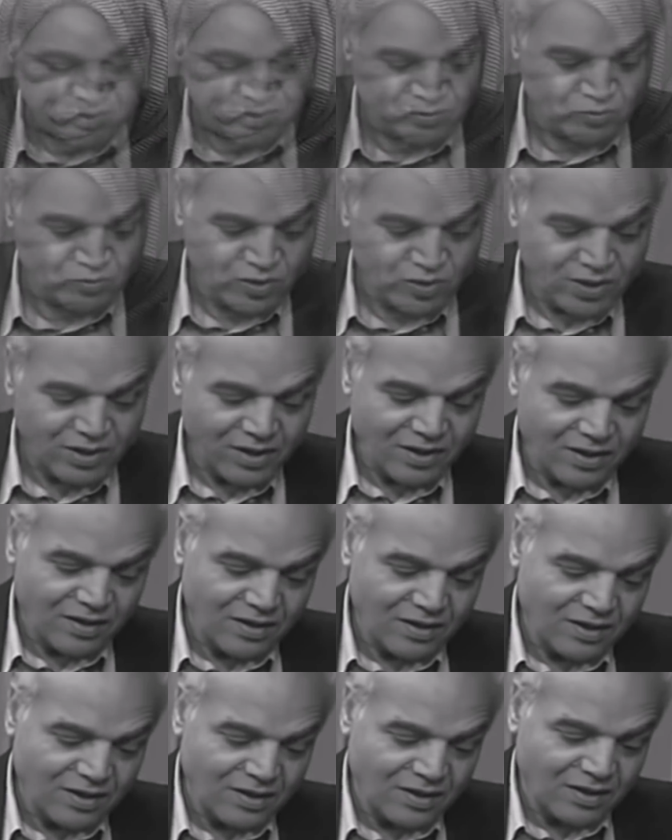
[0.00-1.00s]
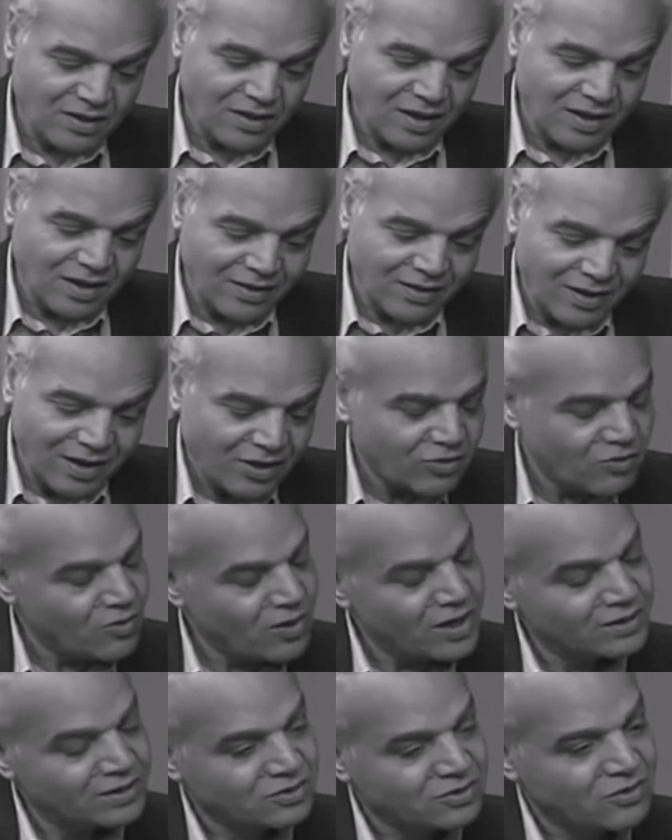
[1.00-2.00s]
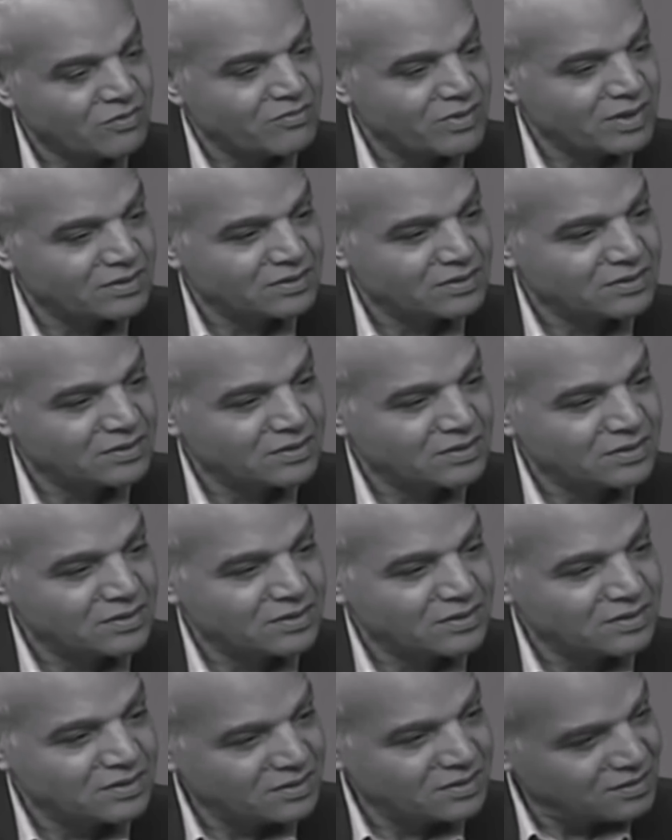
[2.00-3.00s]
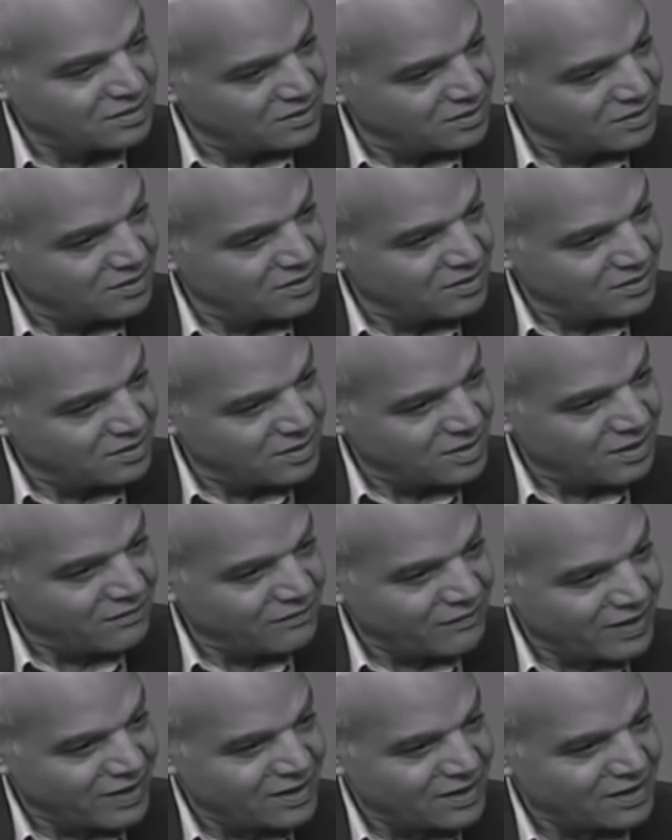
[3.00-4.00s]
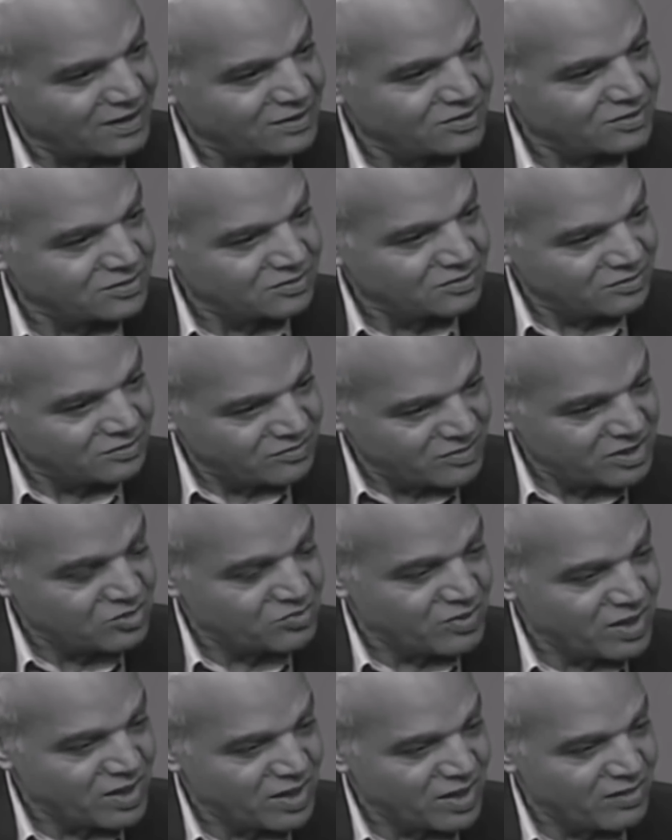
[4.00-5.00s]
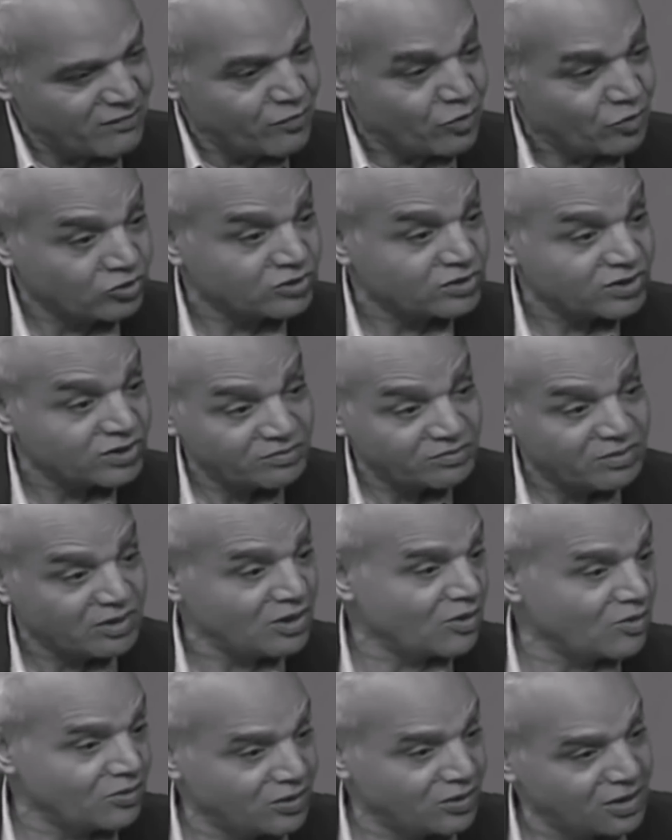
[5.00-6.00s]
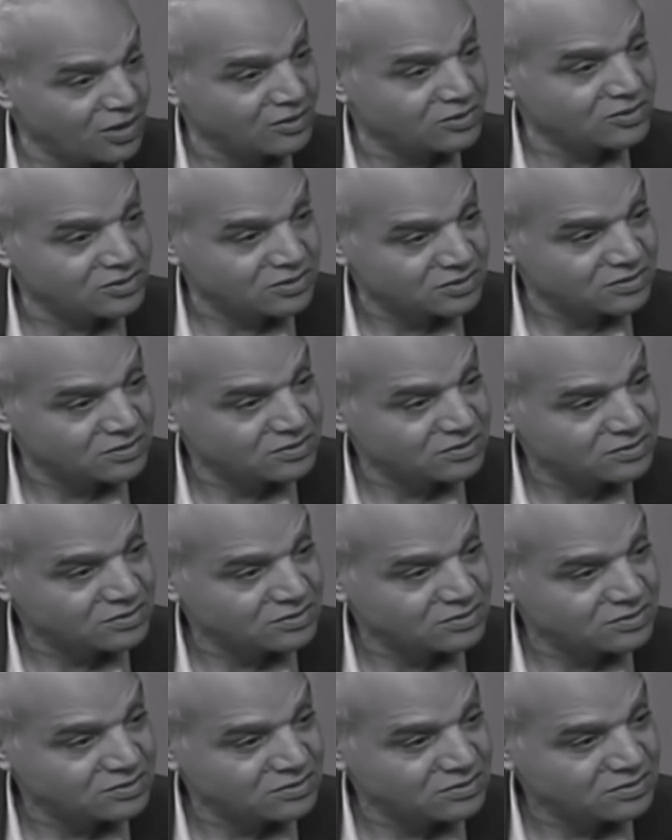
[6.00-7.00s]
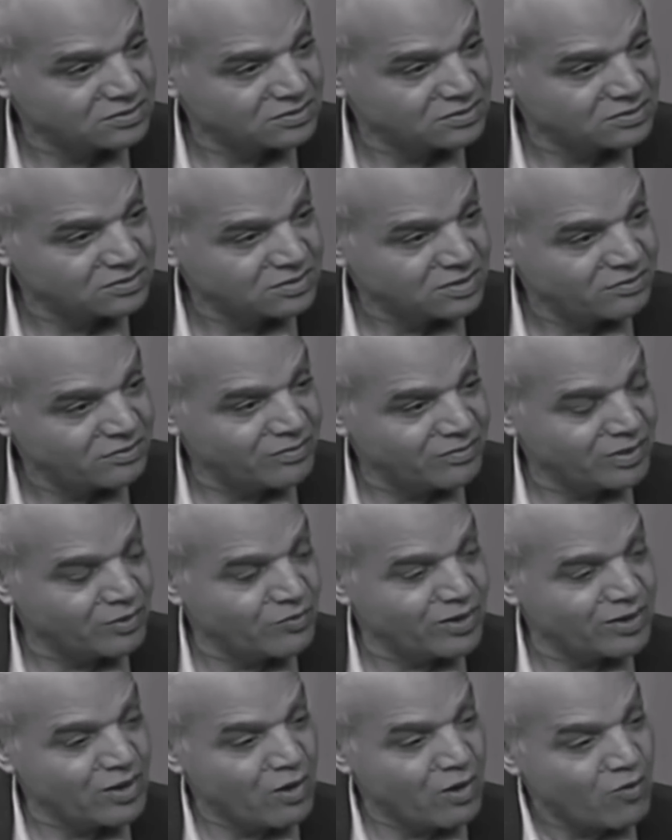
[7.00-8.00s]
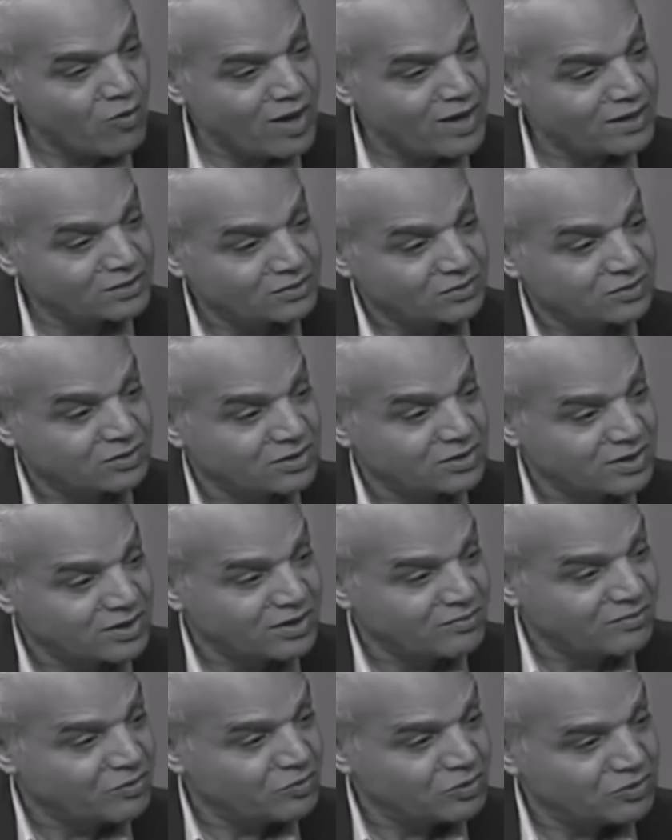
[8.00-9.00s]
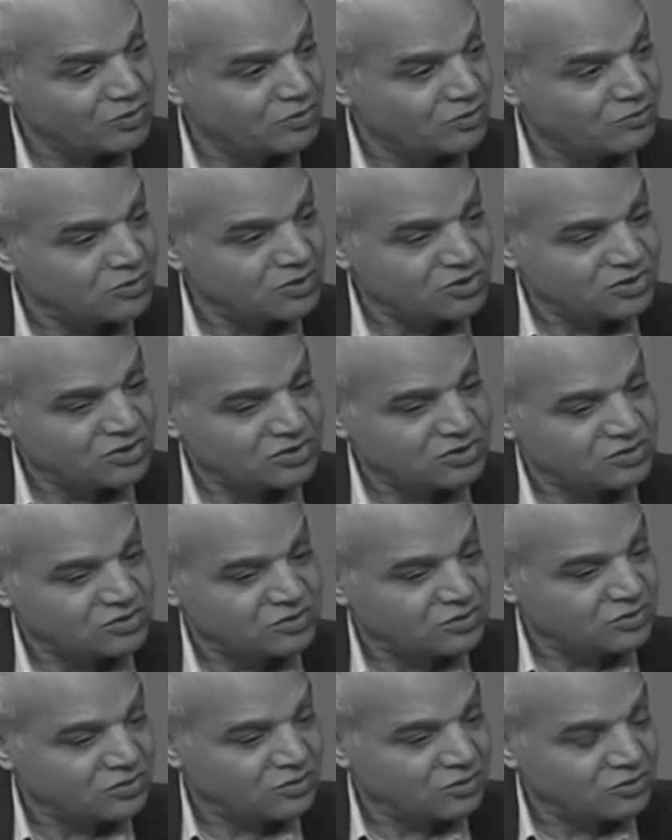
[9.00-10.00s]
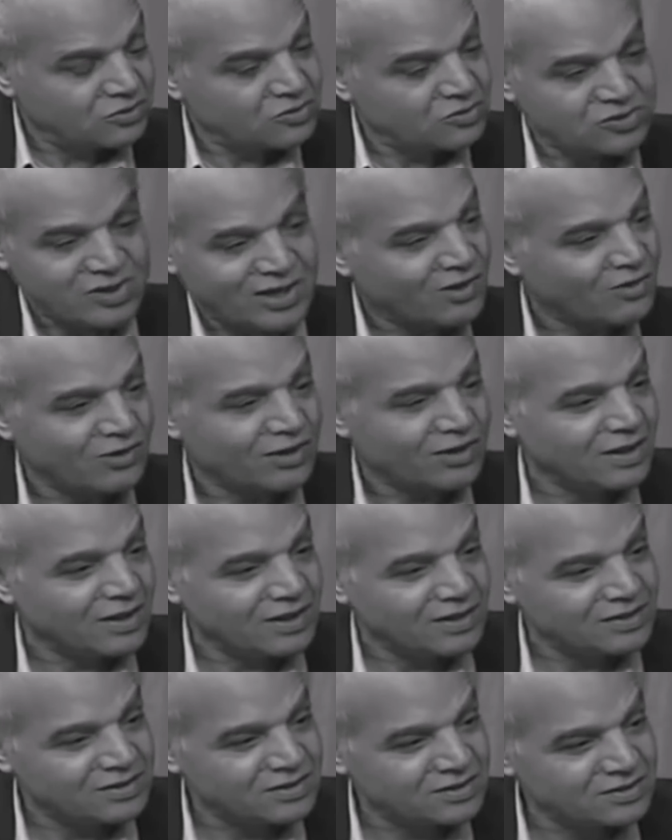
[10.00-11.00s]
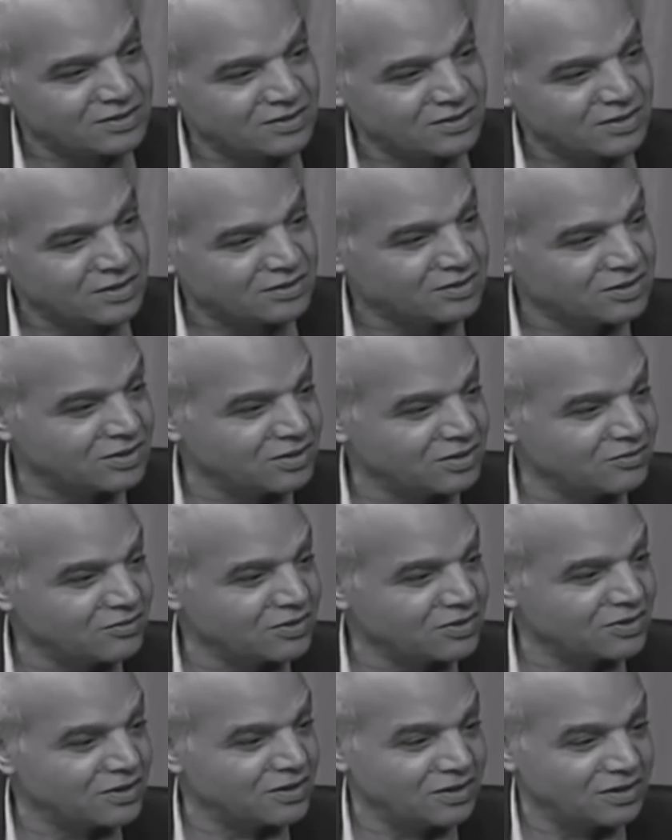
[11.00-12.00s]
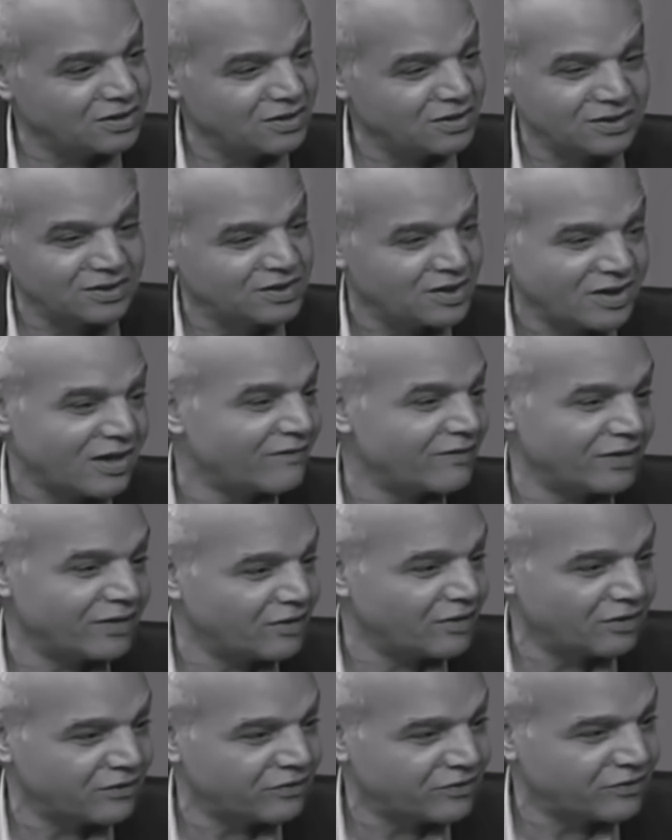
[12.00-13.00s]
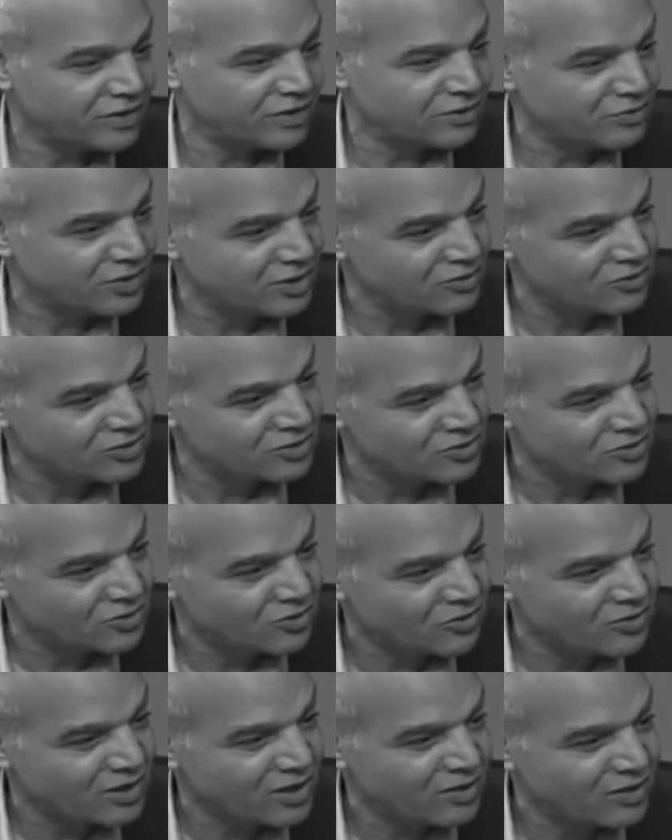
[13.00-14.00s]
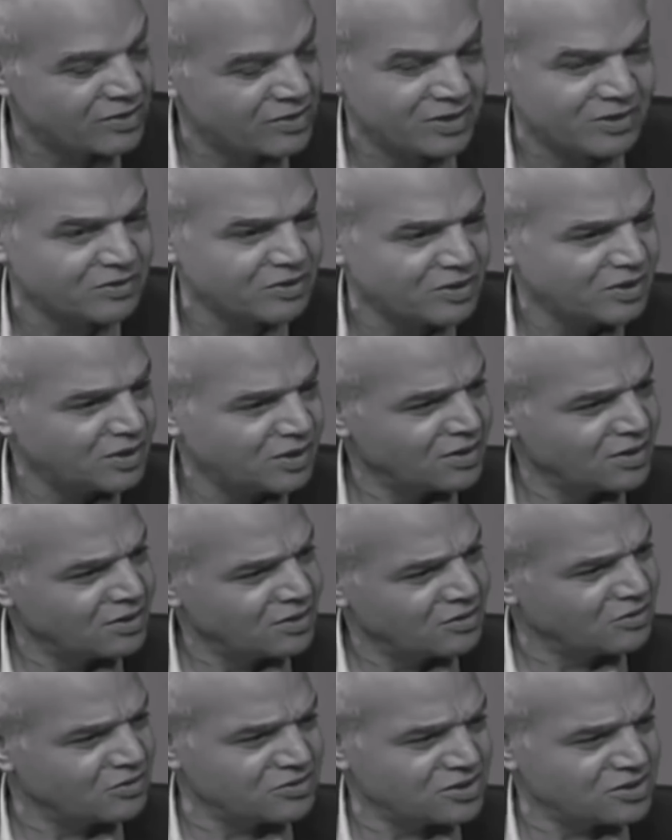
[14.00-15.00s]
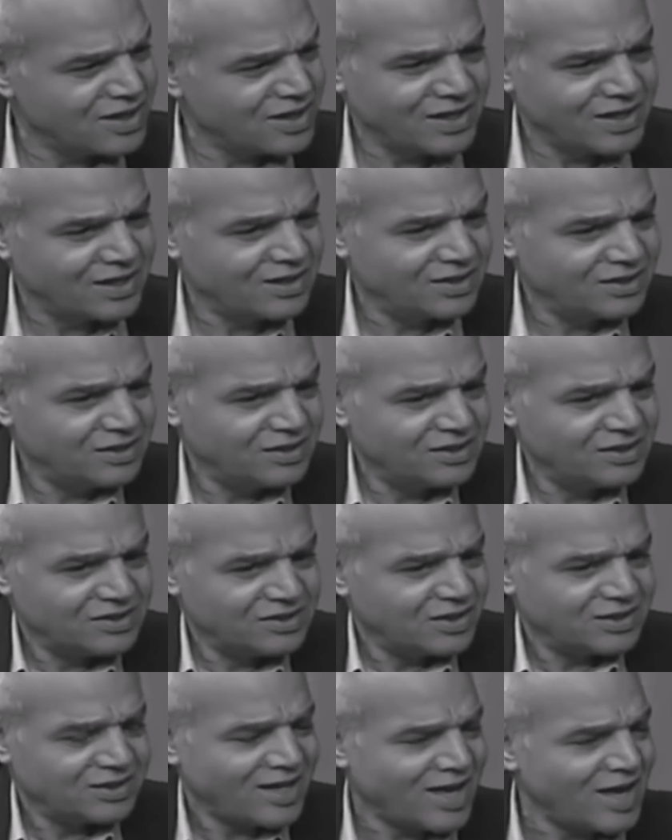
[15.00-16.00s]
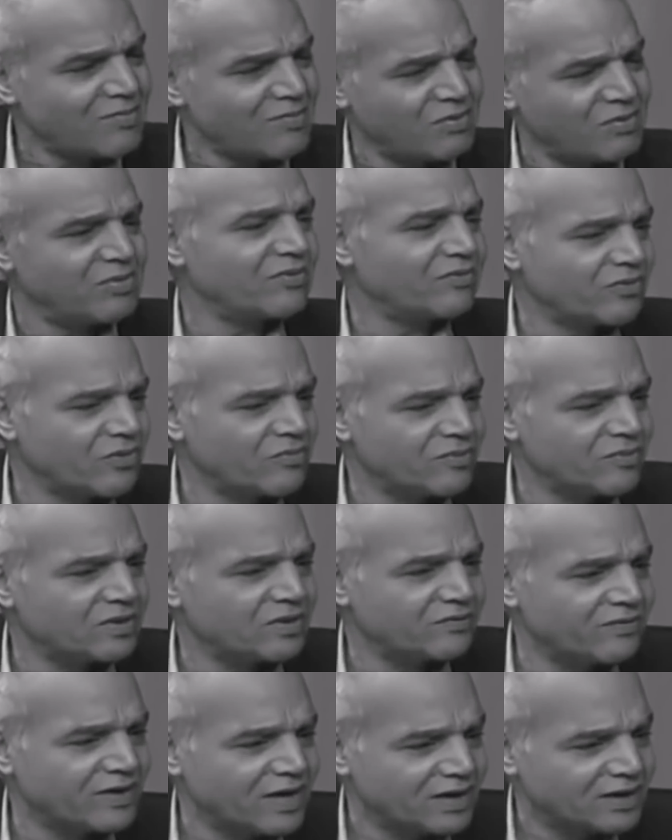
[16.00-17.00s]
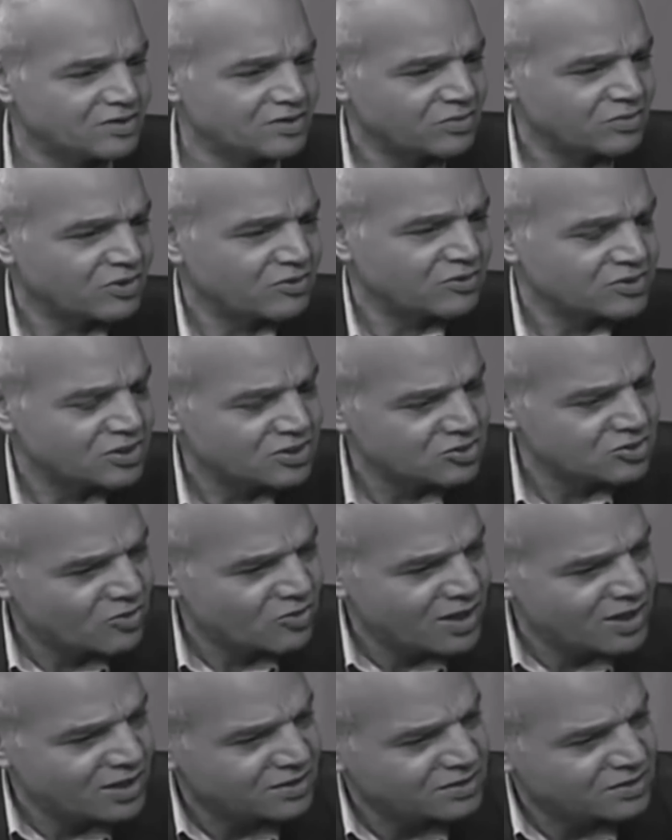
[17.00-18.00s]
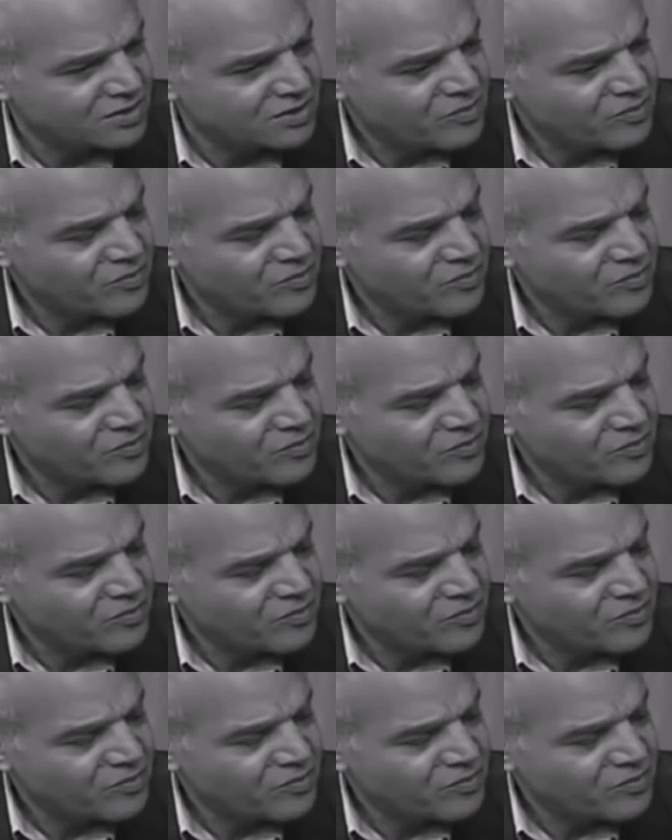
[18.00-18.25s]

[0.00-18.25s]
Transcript: But when a non-white commit a violence or misbehave, we condemn the whole culture. But when a white condemned, we just go to psychoanalysis that he didn't have a girlfriend when he was growing up. You know, it was like he's not capable of committing violence because he's white.